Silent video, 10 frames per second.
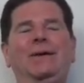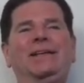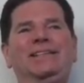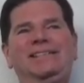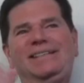
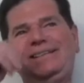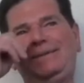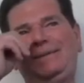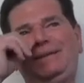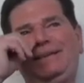All I can
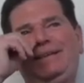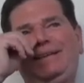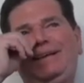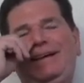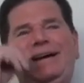say,
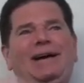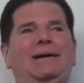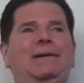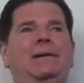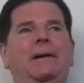
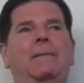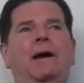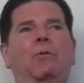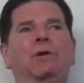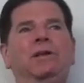
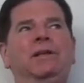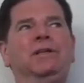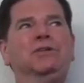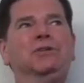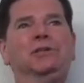I went in
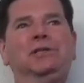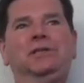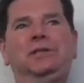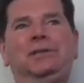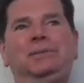
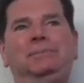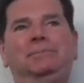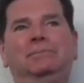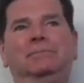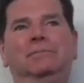initially
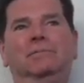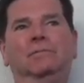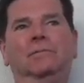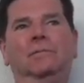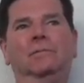
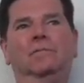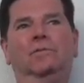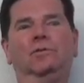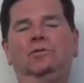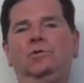
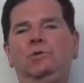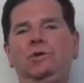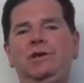for 2